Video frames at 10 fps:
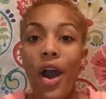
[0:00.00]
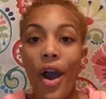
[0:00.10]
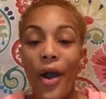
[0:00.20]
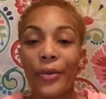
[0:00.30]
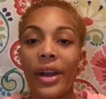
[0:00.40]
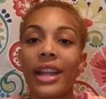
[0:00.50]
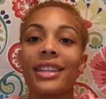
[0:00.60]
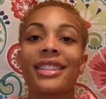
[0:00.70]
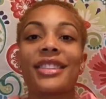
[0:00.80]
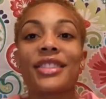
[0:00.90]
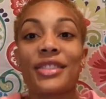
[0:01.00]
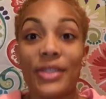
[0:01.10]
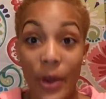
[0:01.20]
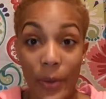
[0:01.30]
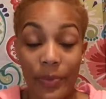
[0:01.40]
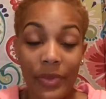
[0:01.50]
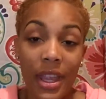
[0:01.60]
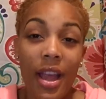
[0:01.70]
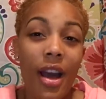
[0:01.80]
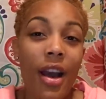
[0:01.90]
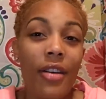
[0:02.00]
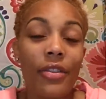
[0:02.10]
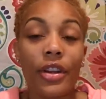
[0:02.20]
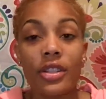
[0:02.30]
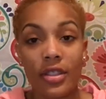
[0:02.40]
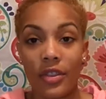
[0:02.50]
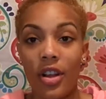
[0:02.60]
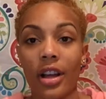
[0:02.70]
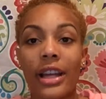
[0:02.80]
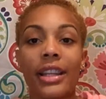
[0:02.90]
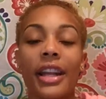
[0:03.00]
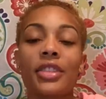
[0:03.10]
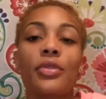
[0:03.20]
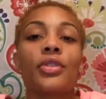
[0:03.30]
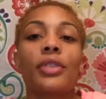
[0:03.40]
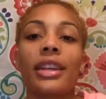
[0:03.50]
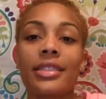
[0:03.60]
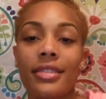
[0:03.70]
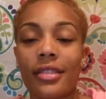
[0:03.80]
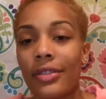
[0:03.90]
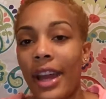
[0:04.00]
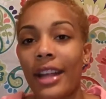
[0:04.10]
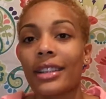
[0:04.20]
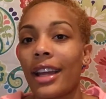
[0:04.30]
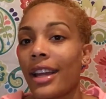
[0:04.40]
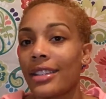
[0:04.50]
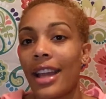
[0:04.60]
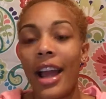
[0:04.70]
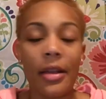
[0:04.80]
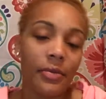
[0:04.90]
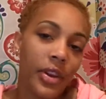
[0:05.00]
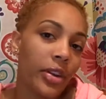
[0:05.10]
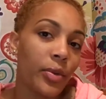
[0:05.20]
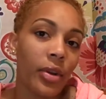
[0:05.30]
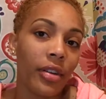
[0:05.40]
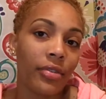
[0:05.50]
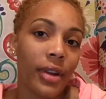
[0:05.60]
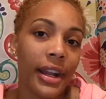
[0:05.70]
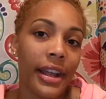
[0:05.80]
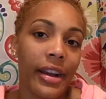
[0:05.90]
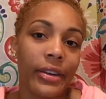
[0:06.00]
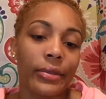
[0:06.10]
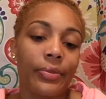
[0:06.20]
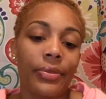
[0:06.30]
Alright, so first of all, I'd like to address the fact that I'm very rough right now.